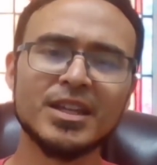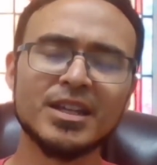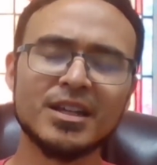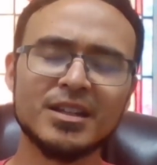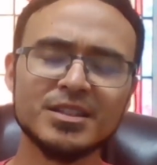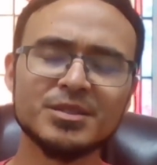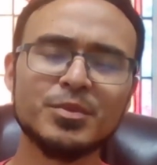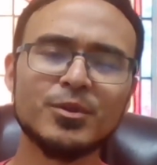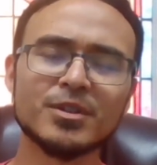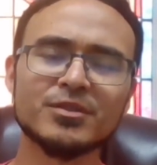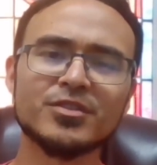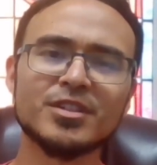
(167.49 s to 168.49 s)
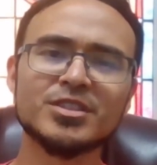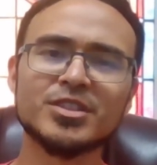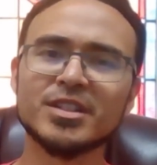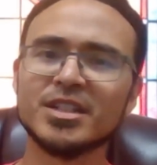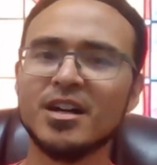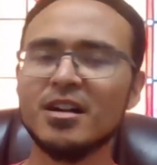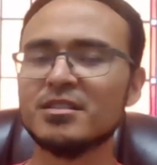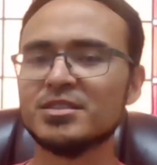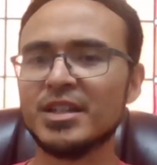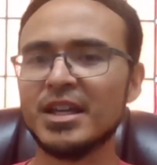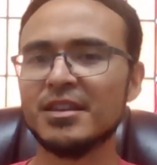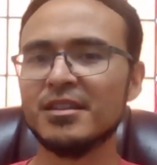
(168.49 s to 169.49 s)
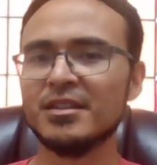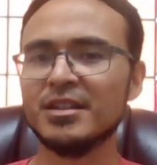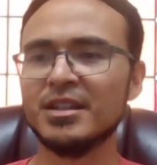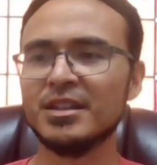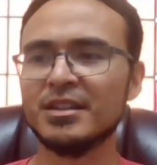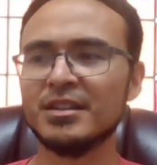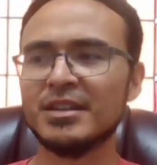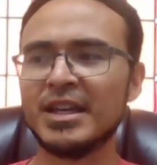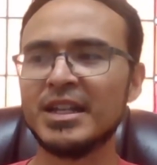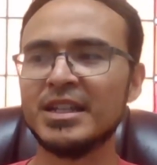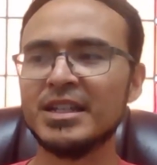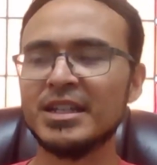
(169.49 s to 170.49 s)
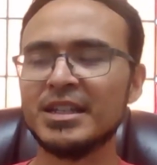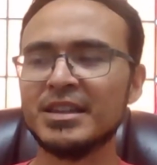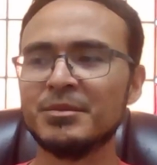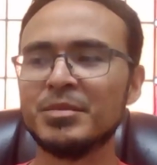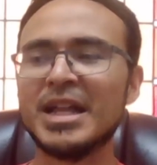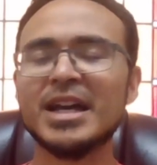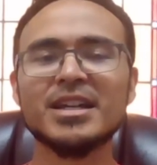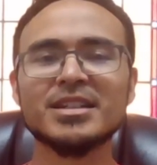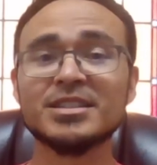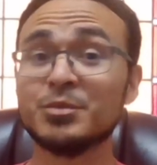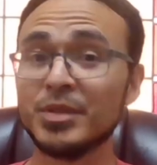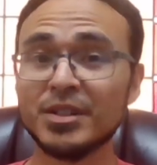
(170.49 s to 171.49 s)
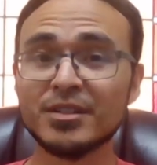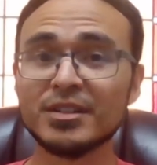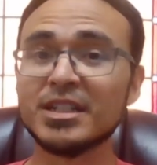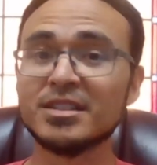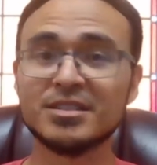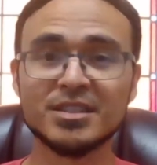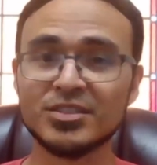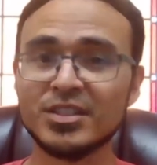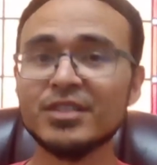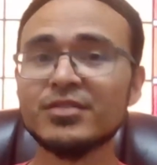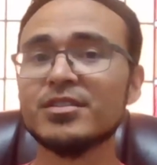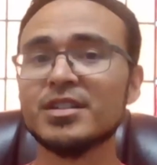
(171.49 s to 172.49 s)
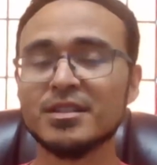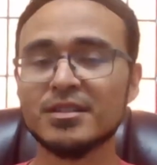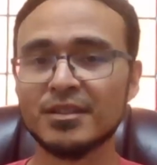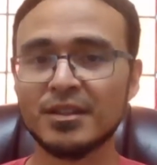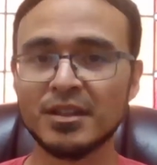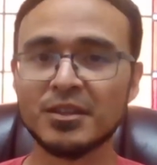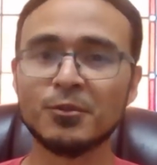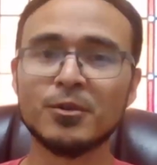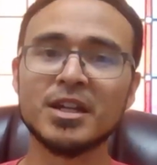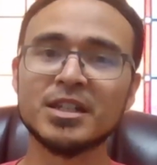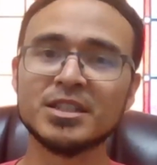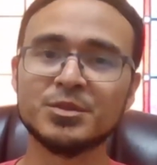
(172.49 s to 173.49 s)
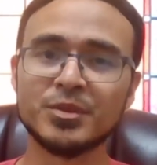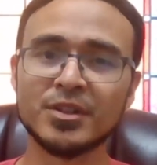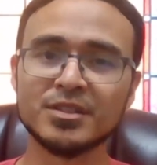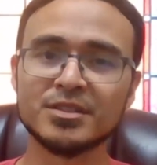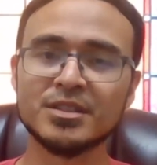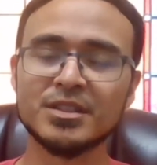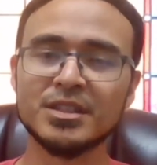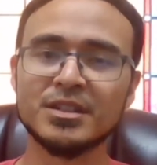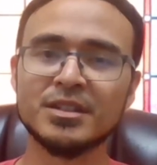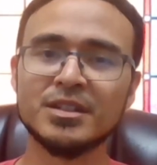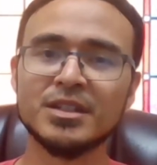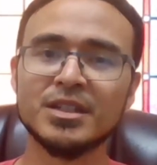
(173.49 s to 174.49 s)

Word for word: It is important for us to acknowledge that the that it, the black experience is different than the white experience. The the